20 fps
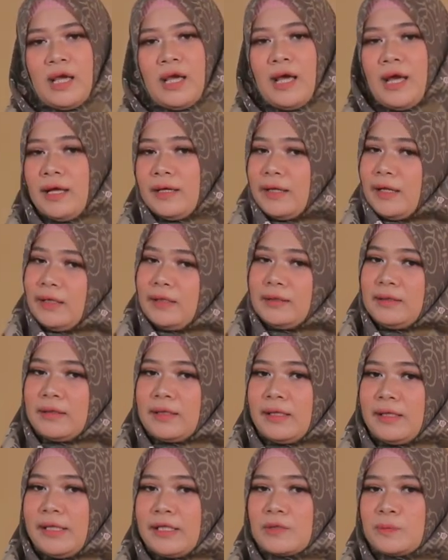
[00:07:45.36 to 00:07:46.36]

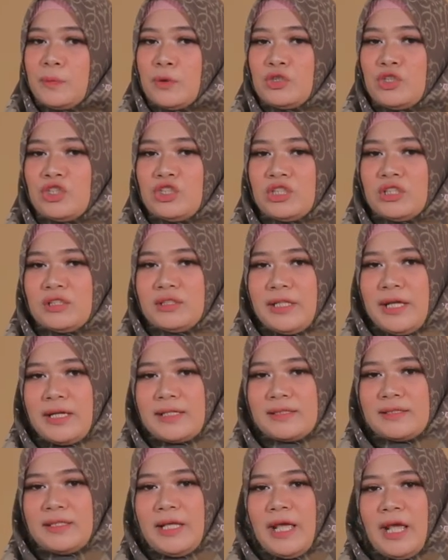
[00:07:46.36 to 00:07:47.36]
Analytical exposition
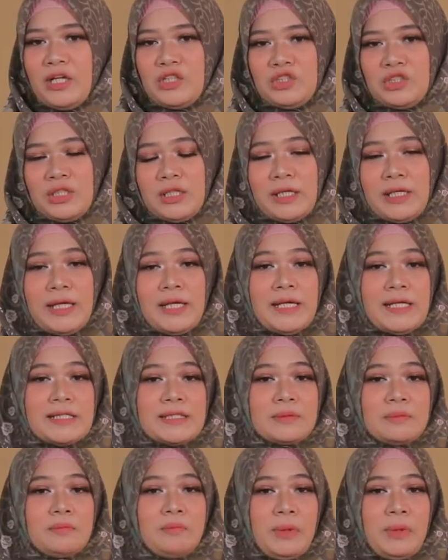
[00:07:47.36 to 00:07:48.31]
text actually is